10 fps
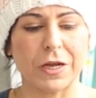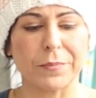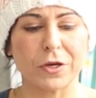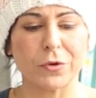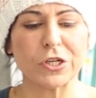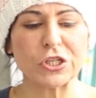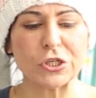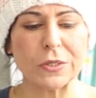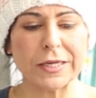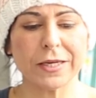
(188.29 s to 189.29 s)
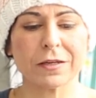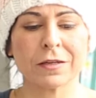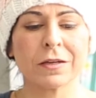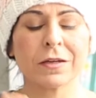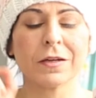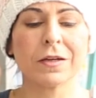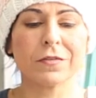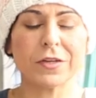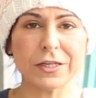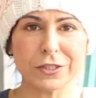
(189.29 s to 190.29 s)
I'm going to link
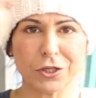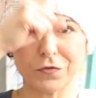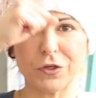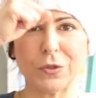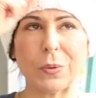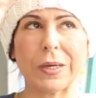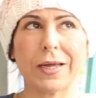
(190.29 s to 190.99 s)
the interview